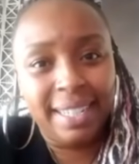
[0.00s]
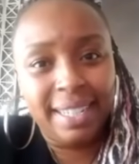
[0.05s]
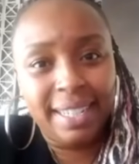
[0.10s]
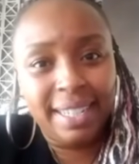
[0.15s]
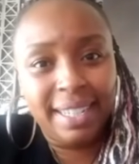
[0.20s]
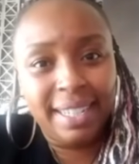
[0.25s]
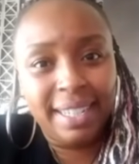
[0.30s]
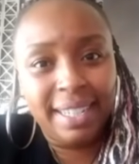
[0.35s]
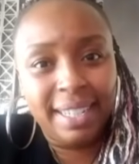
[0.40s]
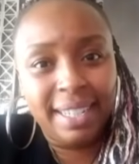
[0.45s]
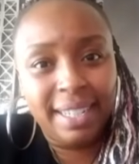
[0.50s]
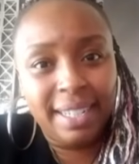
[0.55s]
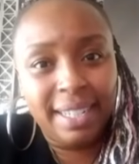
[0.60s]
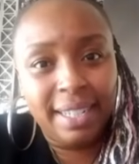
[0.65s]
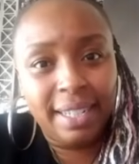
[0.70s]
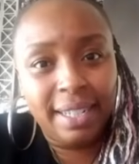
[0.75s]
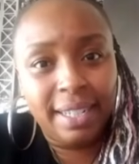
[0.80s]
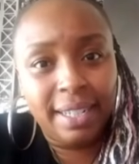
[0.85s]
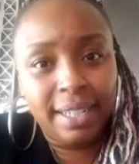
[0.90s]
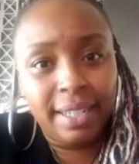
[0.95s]

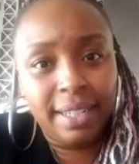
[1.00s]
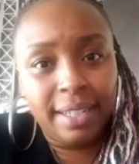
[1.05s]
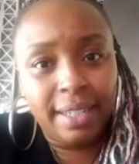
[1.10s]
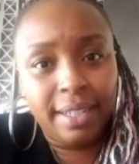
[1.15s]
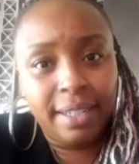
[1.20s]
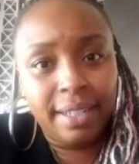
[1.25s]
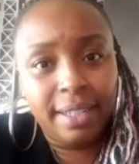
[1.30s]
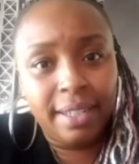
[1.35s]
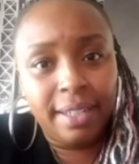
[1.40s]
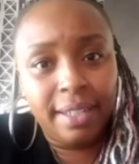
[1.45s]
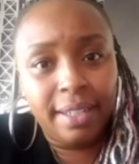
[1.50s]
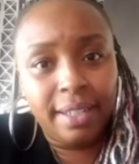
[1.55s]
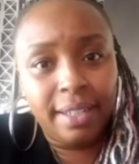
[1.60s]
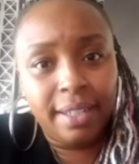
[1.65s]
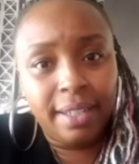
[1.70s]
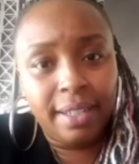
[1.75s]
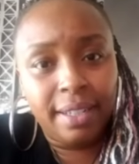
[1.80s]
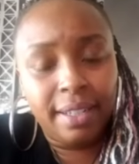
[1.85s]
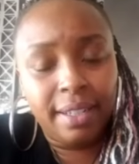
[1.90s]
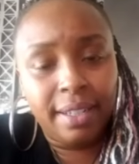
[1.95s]

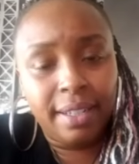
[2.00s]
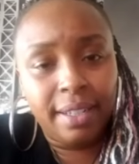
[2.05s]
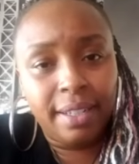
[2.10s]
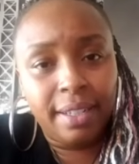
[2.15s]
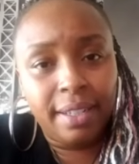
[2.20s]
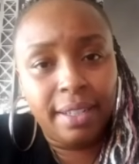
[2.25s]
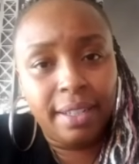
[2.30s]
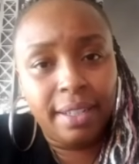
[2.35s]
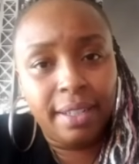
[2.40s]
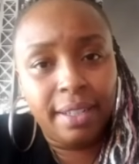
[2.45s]
Nothing is said.